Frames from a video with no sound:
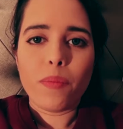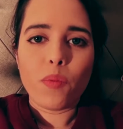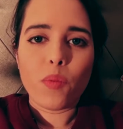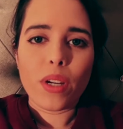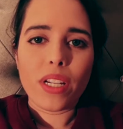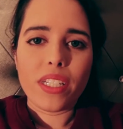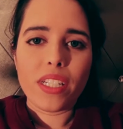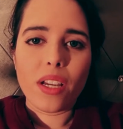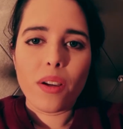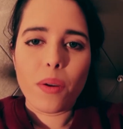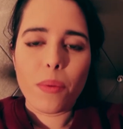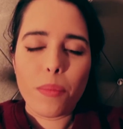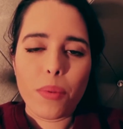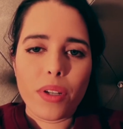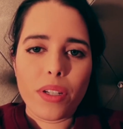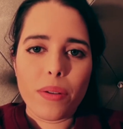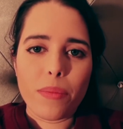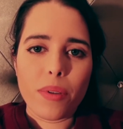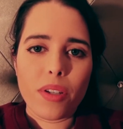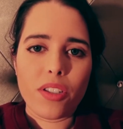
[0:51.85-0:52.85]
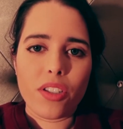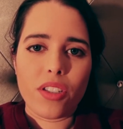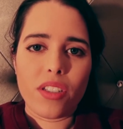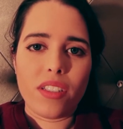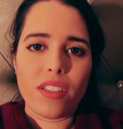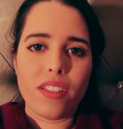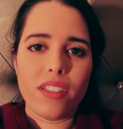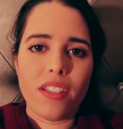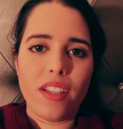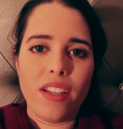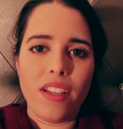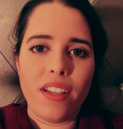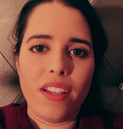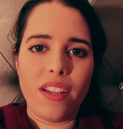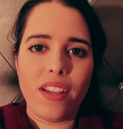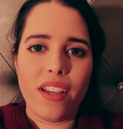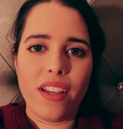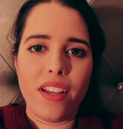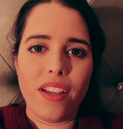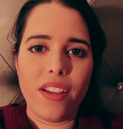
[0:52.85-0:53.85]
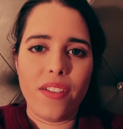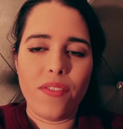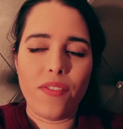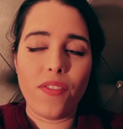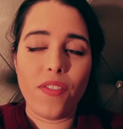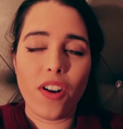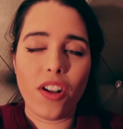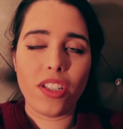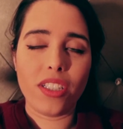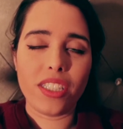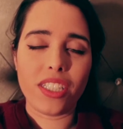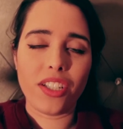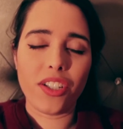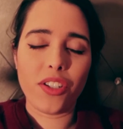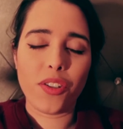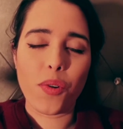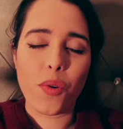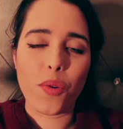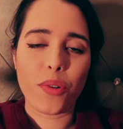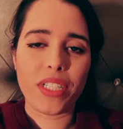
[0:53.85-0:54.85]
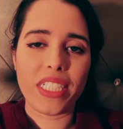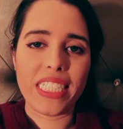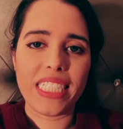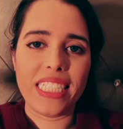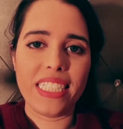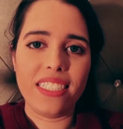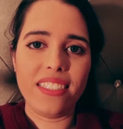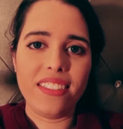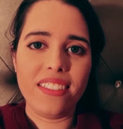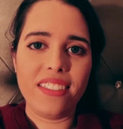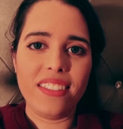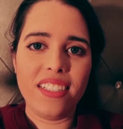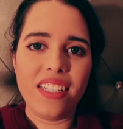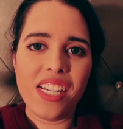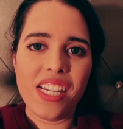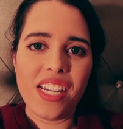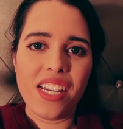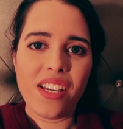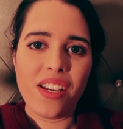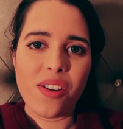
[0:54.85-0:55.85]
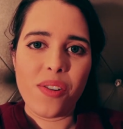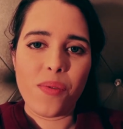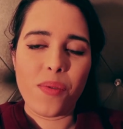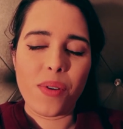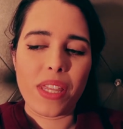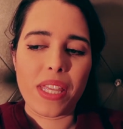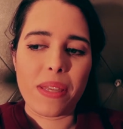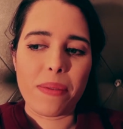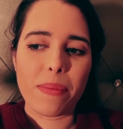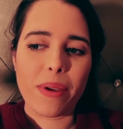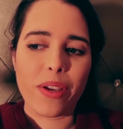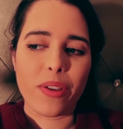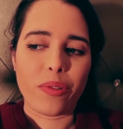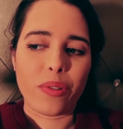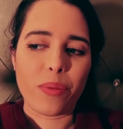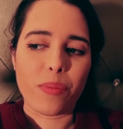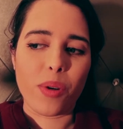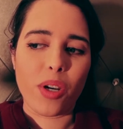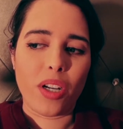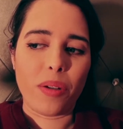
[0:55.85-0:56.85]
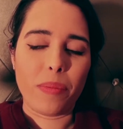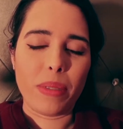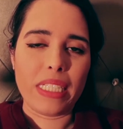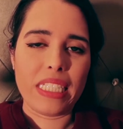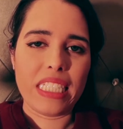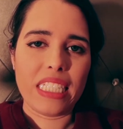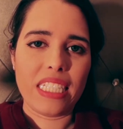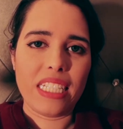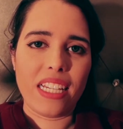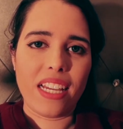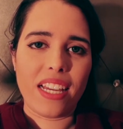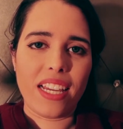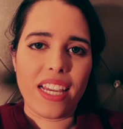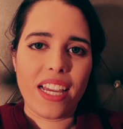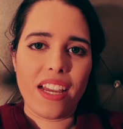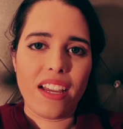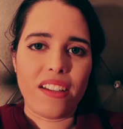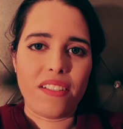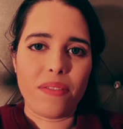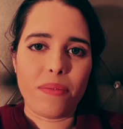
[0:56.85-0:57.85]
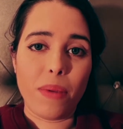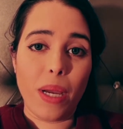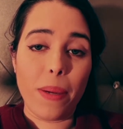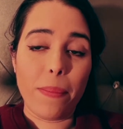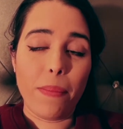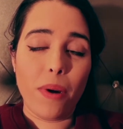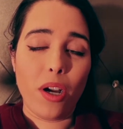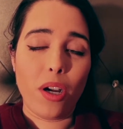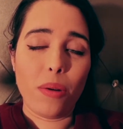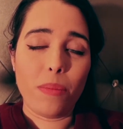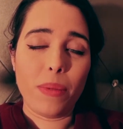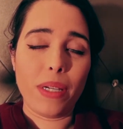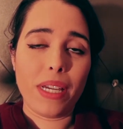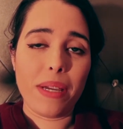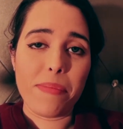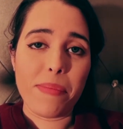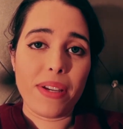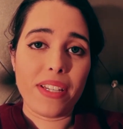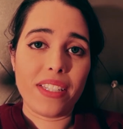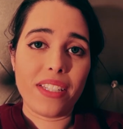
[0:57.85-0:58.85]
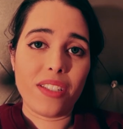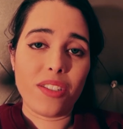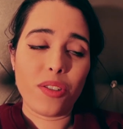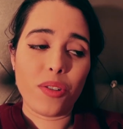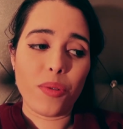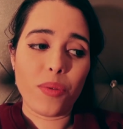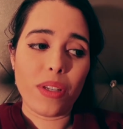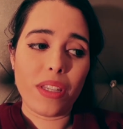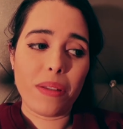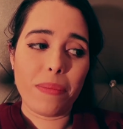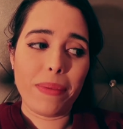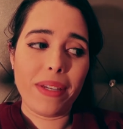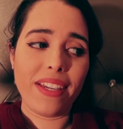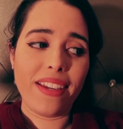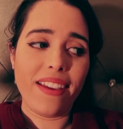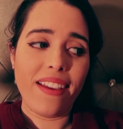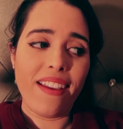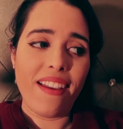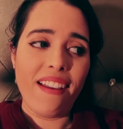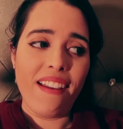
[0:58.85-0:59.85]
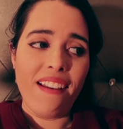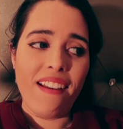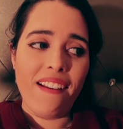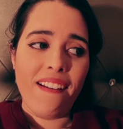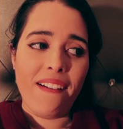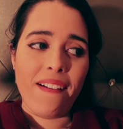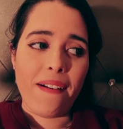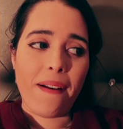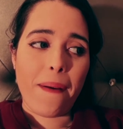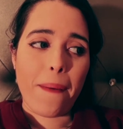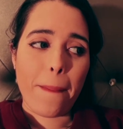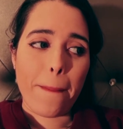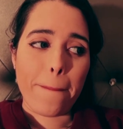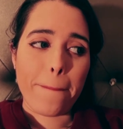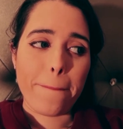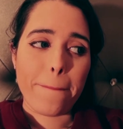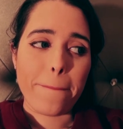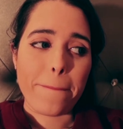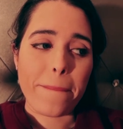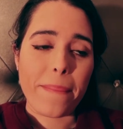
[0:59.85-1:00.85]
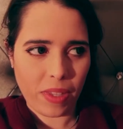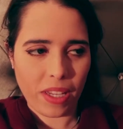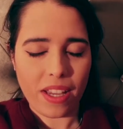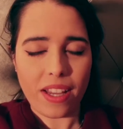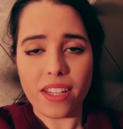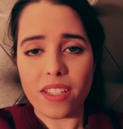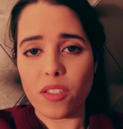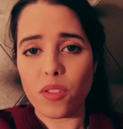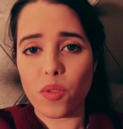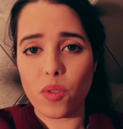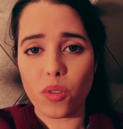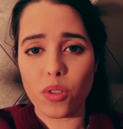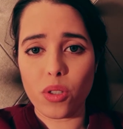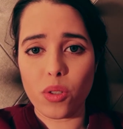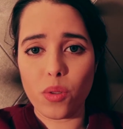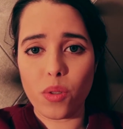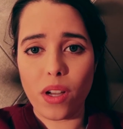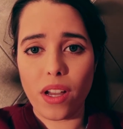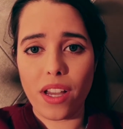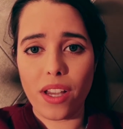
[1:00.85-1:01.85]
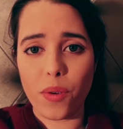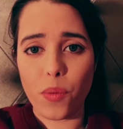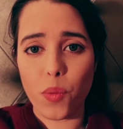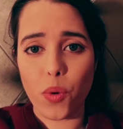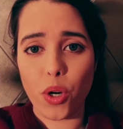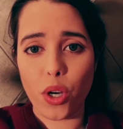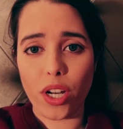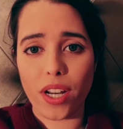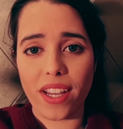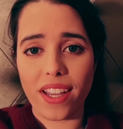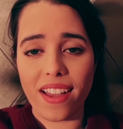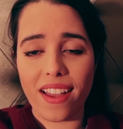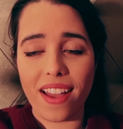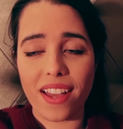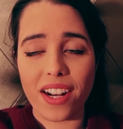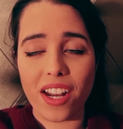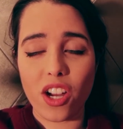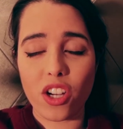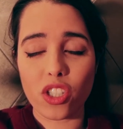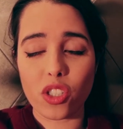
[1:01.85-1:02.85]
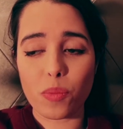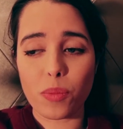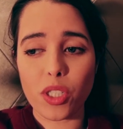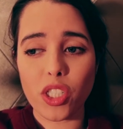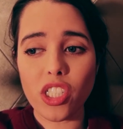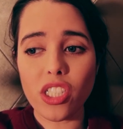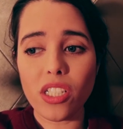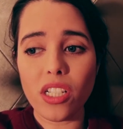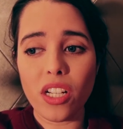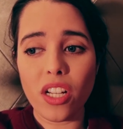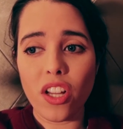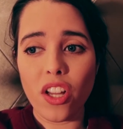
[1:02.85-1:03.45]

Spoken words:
Right now, I'm pretty much in voluntary quarantine within my own apartment. I have my mom and my sister with me. As you all know, I work at a hospital,